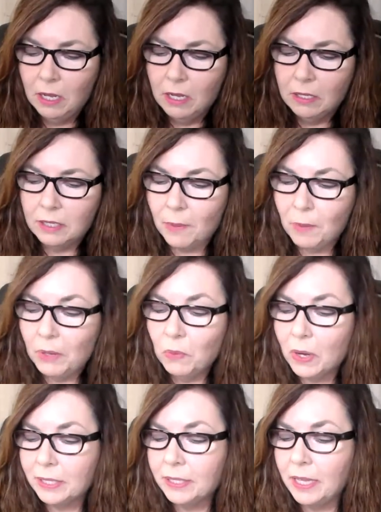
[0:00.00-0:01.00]
Someone
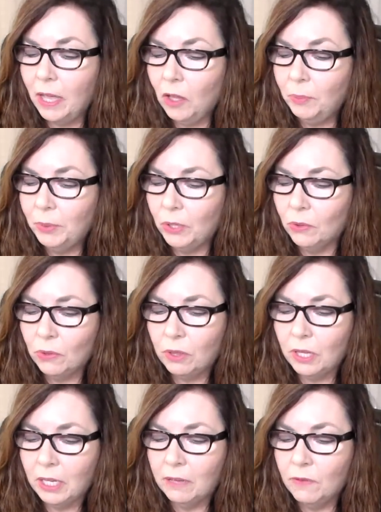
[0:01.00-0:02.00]
wants to help you.
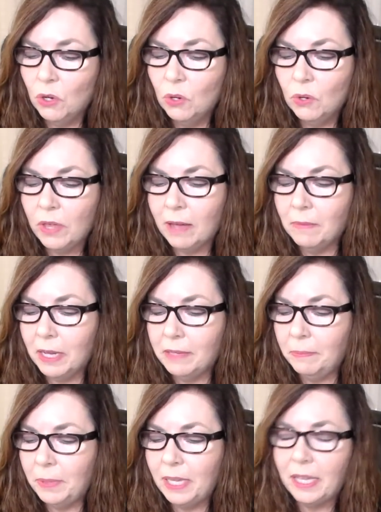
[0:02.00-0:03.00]
Think of who that
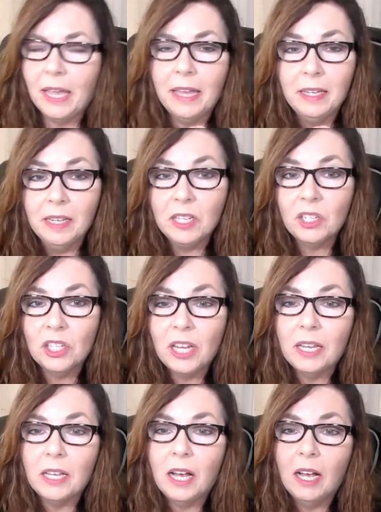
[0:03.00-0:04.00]
might be and
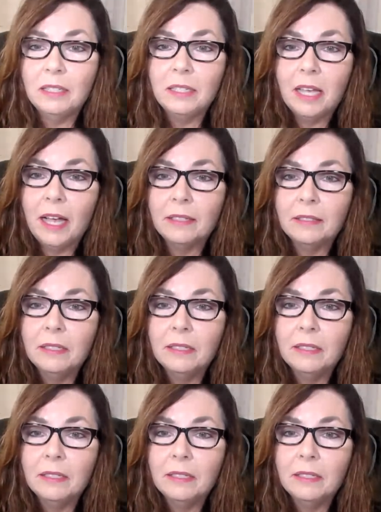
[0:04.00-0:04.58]
initiate contact.